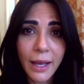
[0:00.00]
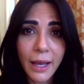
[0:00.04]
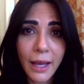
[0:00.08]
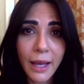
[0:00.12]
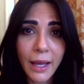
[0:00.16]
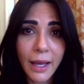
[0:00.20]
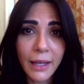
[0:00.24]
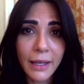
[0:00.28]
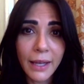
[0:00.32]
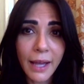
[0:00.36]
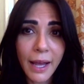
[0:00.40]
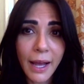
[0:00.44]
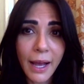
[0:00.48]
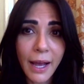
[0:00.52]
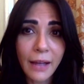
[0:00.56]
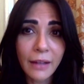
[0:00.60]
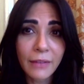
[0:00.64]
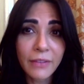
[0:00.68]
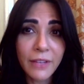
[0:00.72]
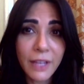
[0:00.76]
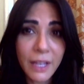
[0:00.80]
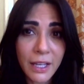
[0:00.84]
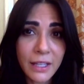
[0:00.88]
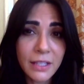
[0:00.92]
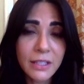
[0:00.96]
And out
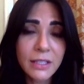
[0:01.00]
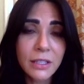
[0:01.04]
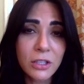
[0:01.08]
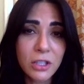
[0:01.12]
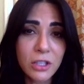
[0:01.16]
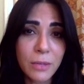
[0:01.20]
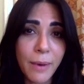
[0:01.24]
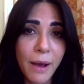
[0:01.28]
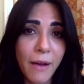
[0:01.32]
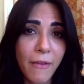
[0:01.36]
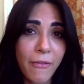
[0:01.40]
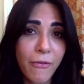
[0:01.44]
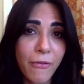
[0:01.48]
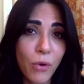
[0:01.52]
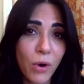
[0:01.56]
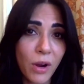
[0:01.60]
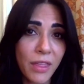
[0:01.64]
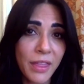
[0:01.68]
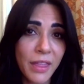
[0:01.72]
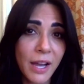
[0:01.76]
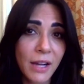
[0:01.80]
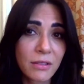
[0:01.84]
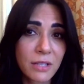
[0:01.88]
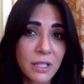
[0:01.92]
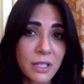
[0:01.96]
of kids, there's about
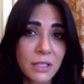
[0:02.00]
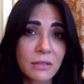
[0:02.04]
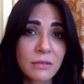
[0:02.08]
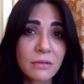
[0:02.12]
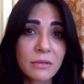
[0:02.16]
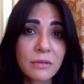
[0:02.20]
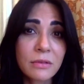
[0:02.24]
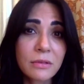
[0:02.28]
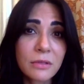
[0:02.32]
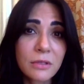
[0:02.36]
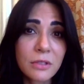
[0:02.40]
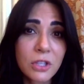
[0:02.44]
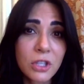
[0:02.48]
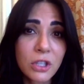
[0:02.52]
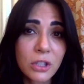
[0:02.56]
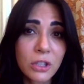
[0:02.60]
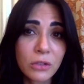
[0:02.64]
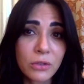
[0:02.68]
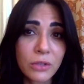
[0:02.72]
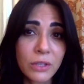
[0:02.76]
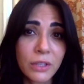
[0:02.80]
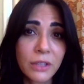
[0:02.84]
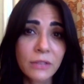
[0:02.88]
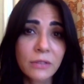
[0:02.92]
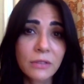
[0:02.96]
four thousand
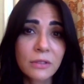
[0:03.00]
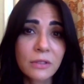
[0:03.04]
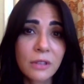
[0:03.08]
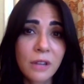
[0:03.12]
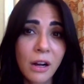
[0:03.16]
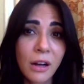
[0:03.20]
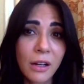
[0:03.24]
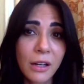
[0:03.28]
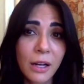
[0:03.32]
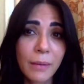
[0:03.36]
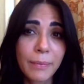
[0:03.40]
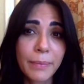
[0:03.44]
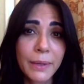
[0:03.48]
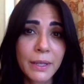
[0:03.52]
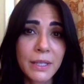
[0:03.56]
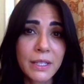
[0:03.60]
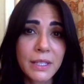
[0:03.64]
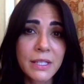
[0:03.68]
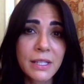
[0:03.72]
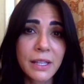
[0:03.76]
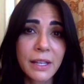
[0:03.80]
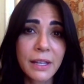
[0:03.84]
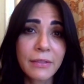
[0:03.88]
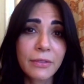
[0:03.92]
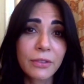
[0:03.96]
children caught up in
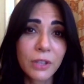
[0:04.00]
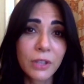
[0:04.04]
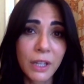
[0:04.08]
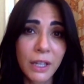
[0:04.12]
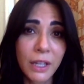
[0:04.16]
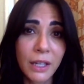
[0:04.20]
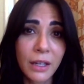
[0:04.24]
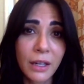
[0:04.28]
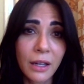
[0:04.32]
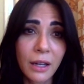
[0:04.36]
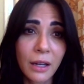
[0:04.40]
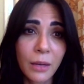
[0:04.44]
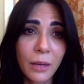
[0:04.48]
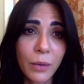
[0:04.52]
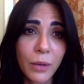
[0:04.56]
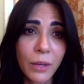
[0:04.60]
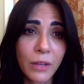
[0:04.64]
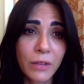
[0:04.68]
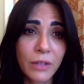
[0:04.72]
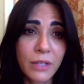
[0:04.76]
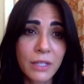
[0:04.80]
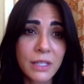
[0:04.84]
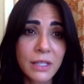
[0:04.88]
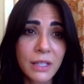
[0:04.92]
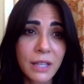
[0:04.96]
slavery, uh,
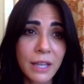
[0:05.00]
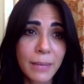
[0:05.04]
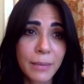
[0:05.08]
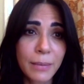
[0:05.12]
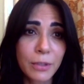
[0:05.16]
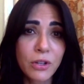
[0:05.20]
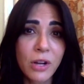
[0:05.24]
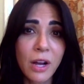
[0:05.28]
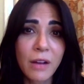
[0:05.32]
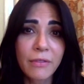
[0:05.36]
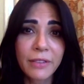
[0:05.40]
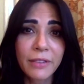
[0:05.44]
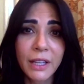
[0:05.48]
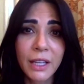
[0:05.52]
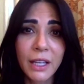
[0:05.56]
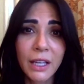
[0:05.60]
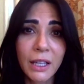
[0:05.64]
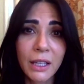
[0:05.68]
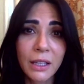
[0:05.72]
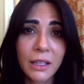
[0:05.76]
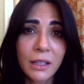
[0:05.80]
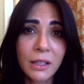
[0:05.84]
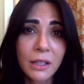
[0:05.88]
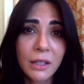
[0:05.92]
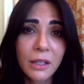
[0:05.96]
whether it's labor
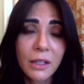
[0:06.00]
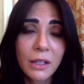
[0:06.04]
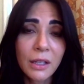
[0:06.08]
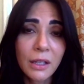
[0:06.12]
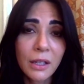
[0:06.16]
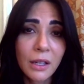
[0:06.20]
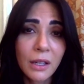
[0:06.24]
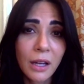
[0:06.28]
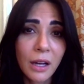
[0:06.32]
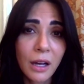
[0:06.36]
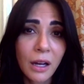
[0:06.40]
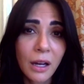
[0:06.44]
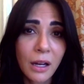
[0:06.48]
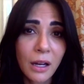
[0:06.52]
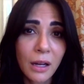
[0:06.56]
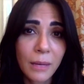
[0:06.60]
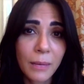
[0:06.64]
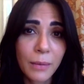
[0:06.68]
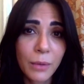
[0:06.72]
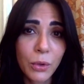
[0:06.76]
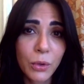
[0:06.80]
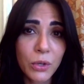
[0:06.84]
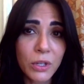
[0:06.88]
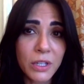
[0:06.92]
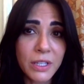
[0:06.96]
trafficking
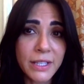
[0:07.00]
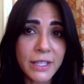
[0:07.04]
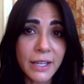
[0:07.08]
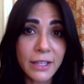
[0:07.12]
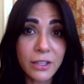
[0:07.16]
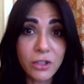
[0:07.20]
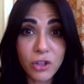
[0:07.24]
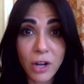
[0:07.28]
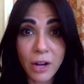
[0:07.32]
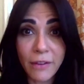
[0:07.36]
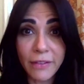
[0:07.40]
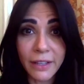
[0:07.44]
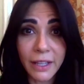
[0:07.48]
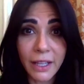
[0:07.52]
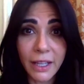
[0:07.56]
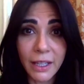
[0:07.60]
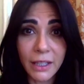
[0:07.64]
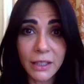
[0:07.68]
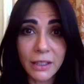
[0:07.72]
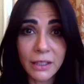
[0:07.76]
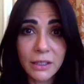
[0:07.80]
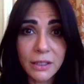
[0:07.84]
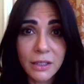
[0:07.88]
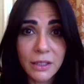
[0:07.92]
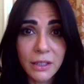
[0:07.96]
um, or sex
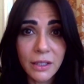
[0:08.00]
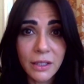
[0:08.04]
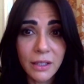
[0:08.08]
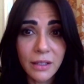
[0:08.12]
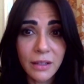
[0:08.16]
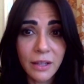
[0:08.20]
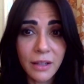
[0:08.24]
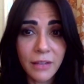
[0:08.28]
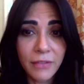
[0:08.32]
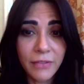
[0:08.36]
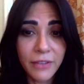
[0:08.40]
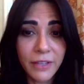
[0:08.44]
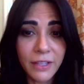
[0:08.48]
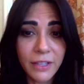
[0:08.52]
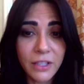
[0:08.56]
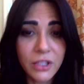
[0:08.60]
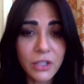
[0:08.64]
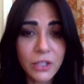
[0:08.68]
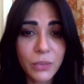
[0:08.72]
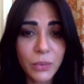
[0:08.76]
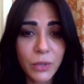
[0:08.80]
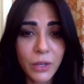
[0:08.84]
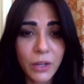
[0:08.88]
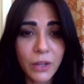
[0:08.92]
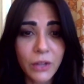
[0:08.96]
trafficking. they fit
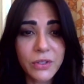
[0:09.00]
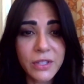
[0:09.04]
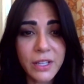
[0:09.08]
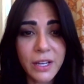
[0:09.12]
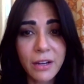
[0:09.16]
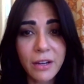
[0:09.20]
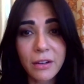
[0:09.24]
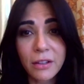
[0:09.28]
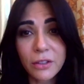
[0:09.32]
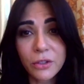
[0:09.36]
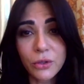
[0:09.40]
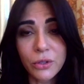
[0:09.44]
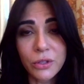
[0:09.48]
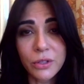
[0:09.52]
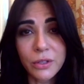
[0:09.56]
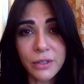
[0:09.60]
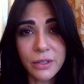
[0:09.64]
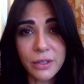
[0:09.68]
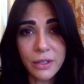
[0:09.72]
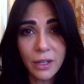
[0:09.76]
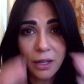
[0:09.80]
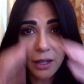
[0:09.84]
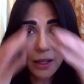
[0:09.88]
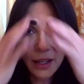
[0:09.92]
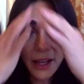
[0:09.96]
into one of those character
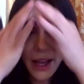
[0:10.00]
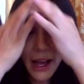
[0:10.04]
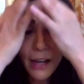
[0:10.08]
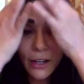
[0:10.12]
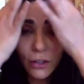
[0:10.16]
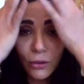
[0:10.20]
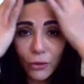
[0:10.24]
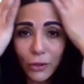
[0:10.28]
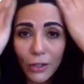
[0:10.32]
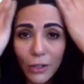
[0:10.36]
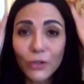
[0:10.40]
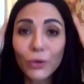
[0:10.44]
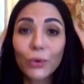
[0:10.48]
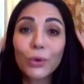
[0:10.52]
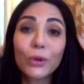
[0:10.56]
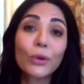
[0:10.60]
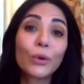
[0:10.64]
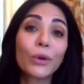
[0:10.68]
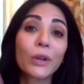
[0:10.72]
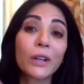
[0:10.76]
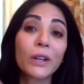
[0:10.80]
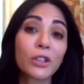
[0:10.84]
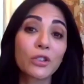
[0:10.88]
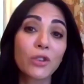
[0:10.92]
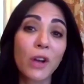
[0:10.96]
uh, categories, or
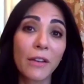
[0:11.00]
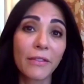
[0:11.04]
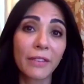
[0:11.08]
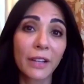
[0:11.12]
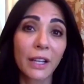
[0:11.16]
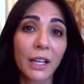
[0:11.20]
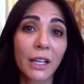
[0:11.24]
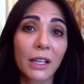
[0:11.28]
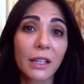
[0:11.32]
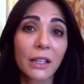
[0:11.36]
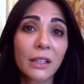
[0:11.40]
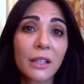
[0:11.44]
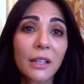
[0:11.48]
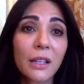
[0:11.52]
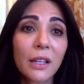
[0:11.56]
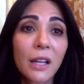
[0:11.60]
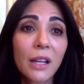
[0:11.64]
organ trafficking.